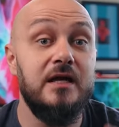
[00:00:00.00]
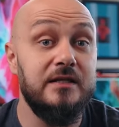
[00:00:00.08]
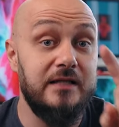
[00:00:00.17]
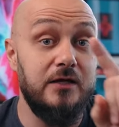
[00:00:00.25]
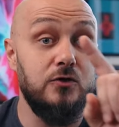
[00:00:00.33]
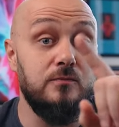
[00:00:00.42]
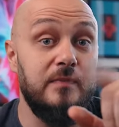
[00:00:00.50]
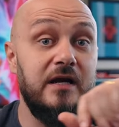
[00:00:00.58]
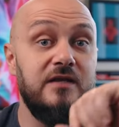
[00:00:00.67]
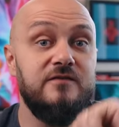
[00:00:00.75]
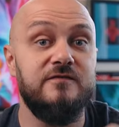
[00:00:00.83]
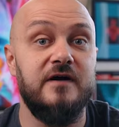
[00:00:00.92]
that you
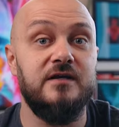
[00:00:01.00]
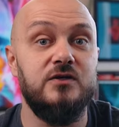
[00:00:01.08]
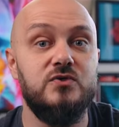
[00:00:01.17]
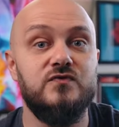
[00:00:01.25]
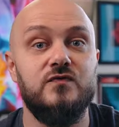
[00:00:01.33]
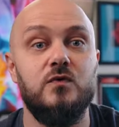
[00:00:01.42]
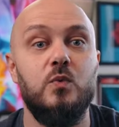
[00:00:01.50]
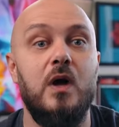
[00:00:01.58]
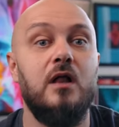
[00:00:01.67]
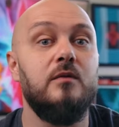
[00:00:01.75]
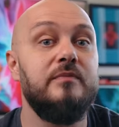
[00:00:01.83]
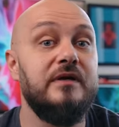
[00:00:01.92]
might find useful
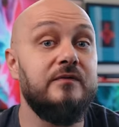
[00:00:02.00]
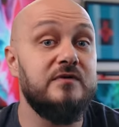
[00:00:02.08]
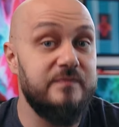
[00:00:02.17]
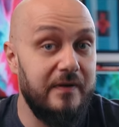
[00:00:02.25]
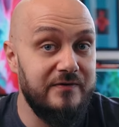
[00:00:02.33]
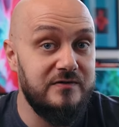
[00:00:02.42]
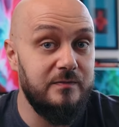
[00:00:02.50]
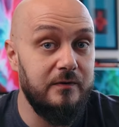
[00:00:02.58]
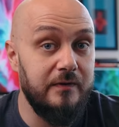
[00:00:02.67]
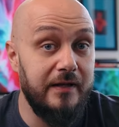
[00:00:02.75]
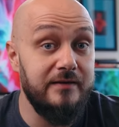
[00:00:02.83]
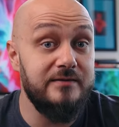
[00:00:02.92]
while being
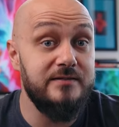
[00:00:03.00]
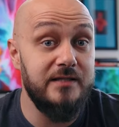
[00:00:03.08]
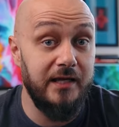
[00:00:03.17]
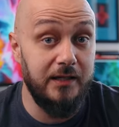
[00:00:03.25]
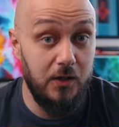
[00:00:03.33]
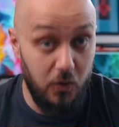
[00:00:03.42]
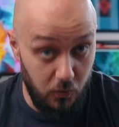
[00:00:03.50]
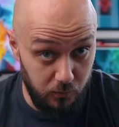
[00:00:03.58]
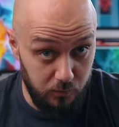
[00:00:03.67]
responsible and staying at home.